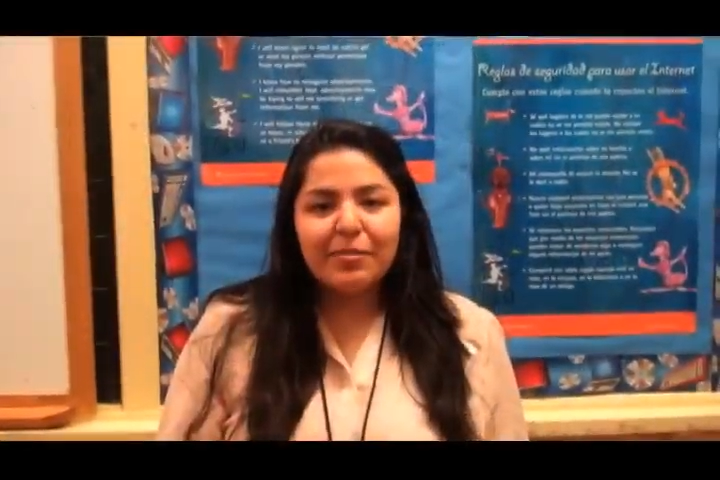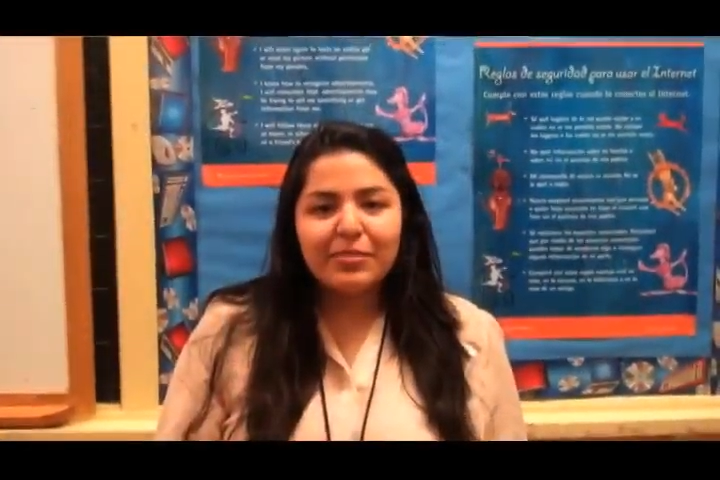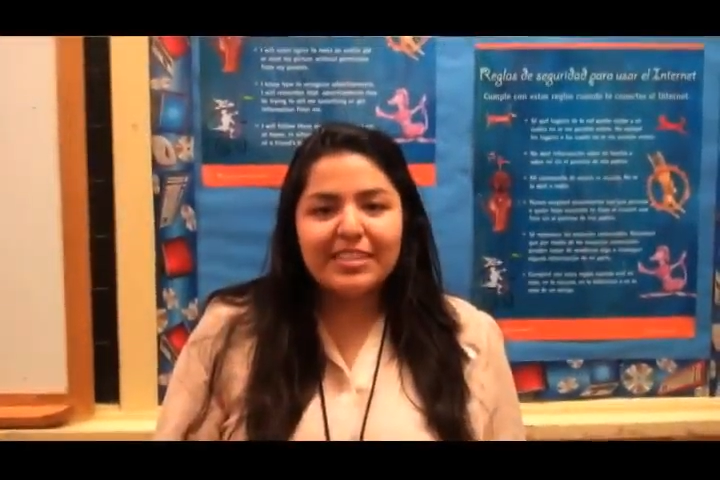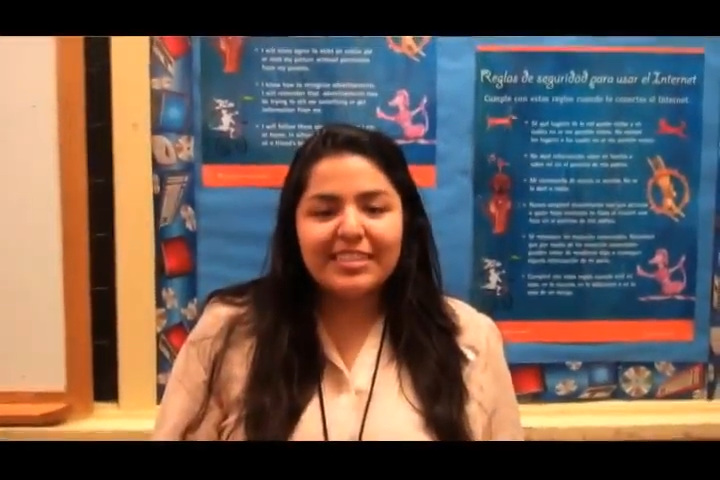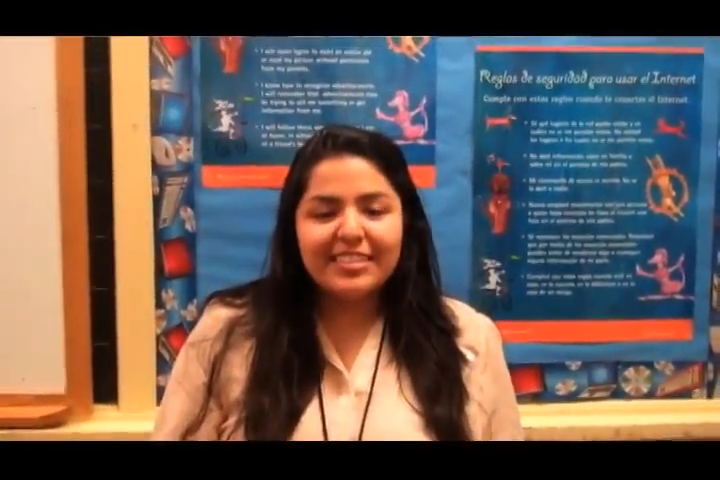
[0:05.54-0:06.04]

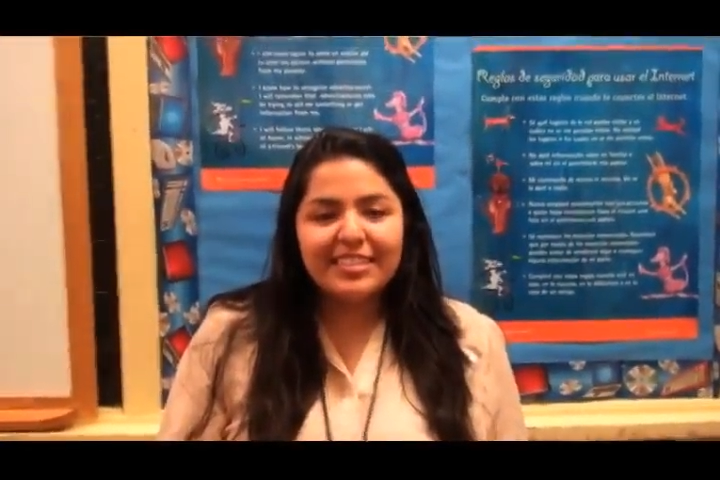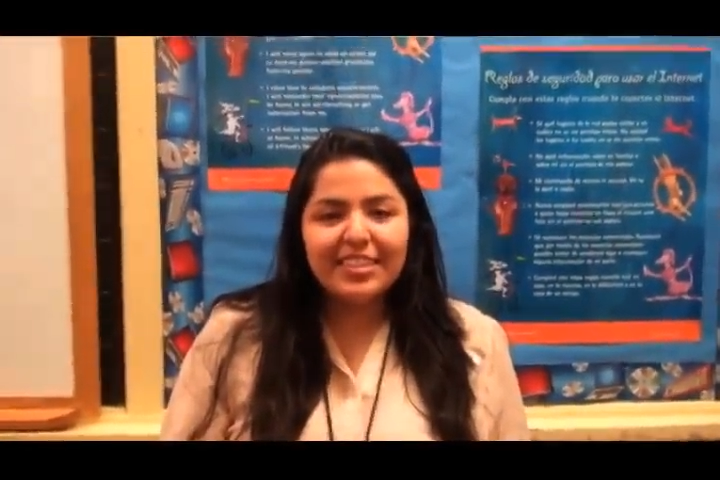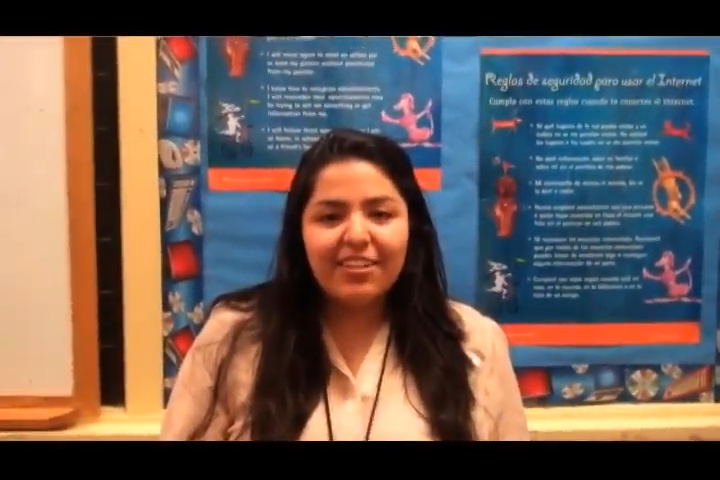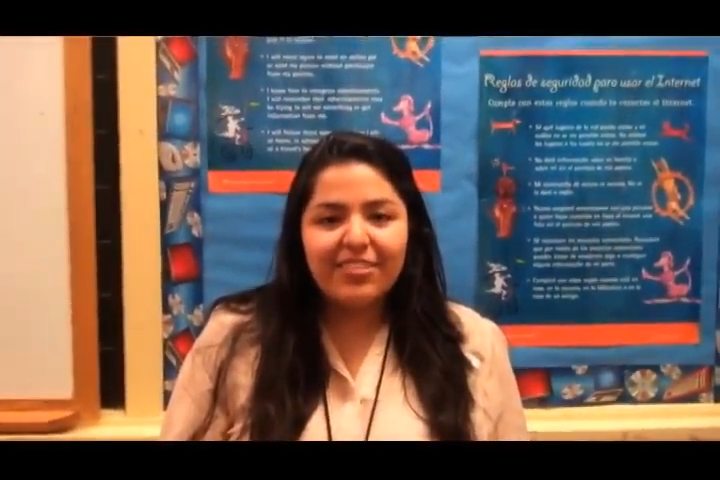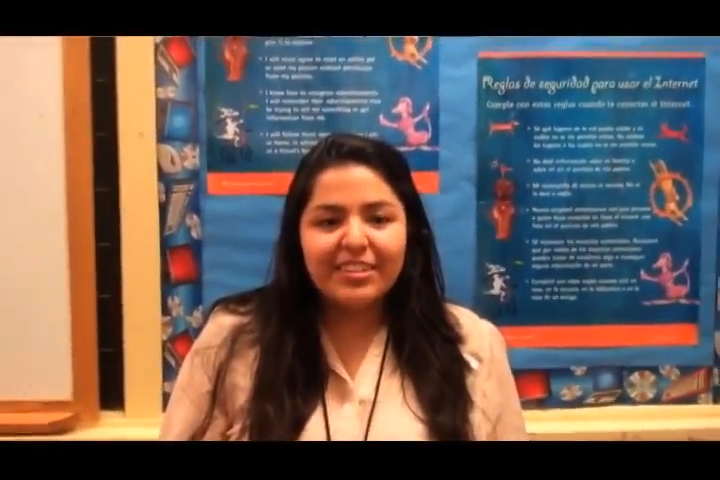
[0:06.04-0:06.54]
is Alyssa
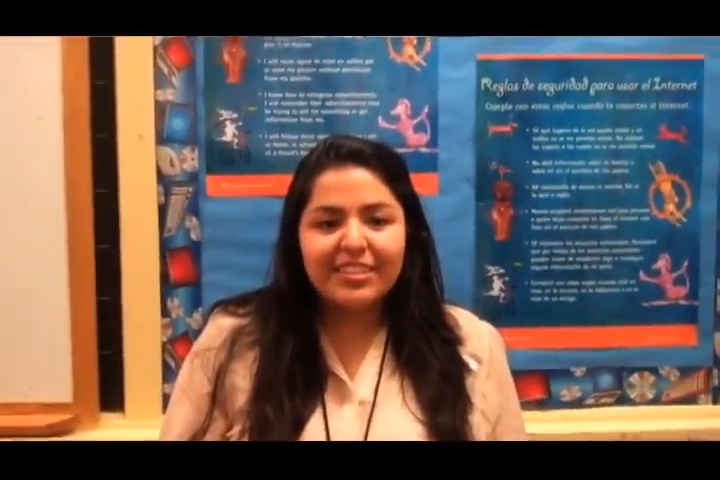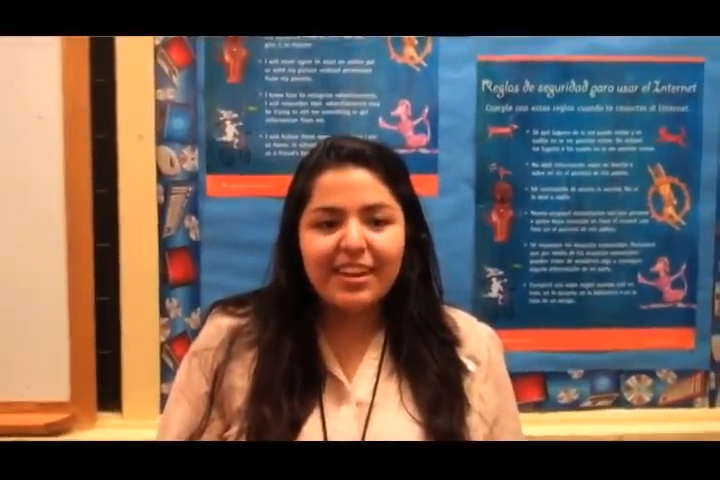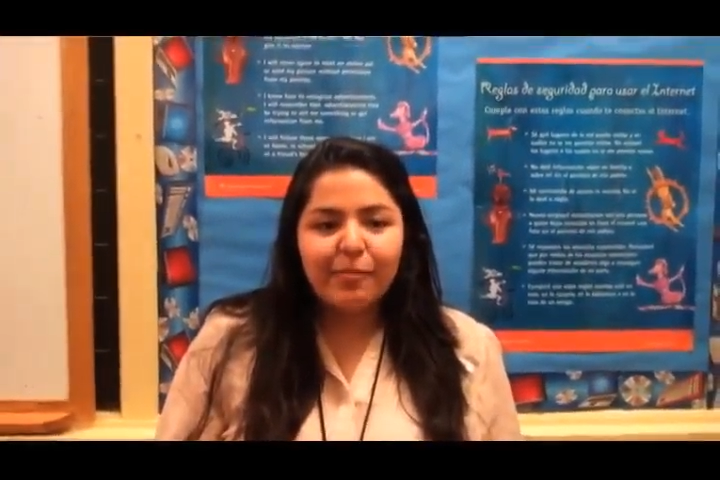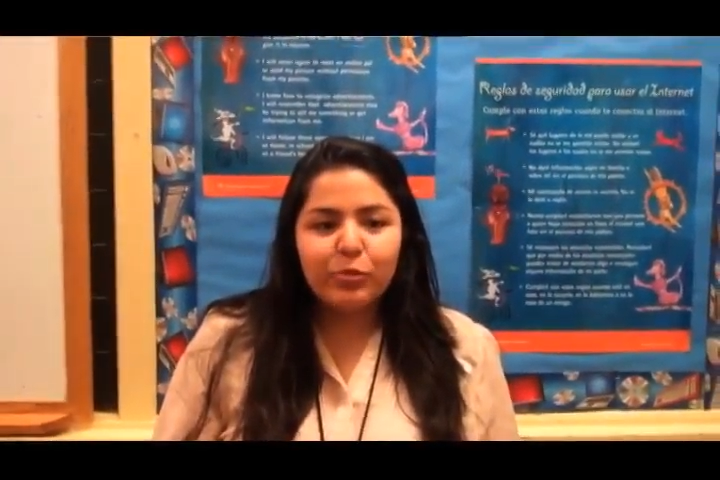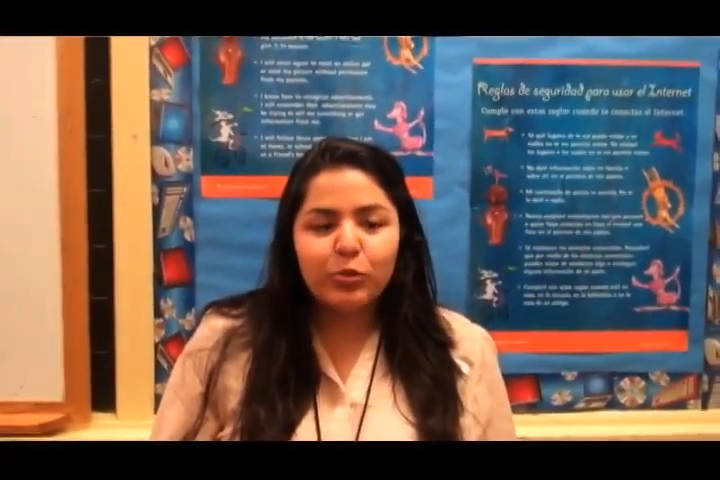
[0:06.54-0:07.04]
Chavez
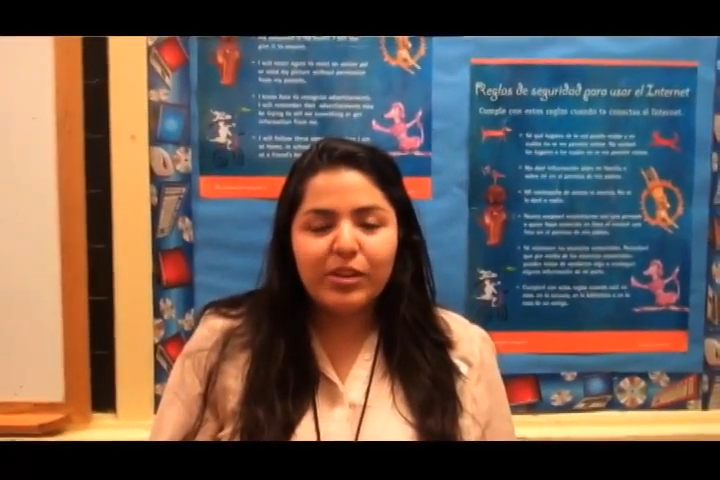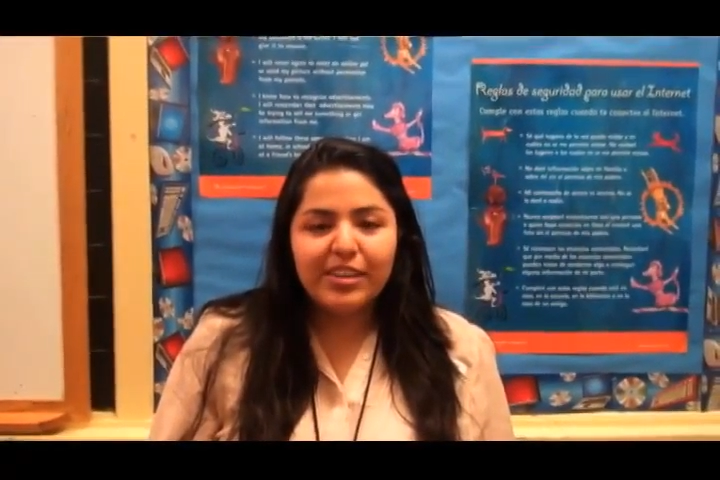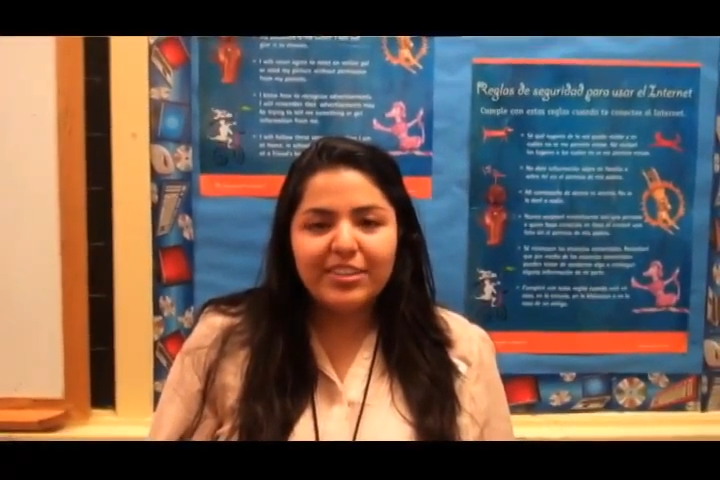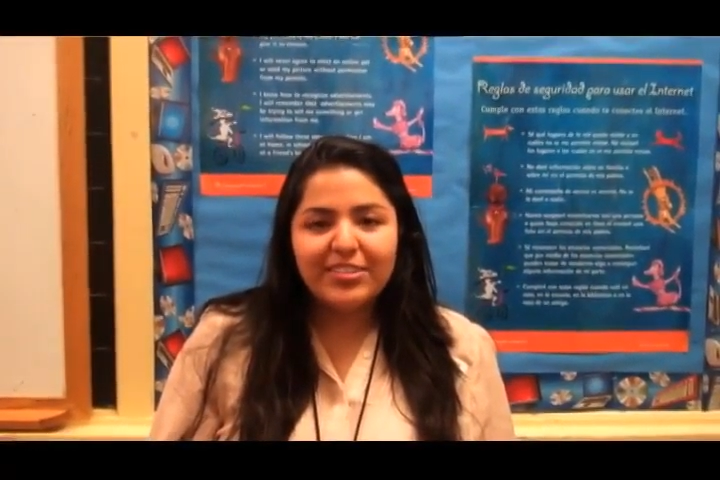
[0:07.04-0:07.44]
and I'm 20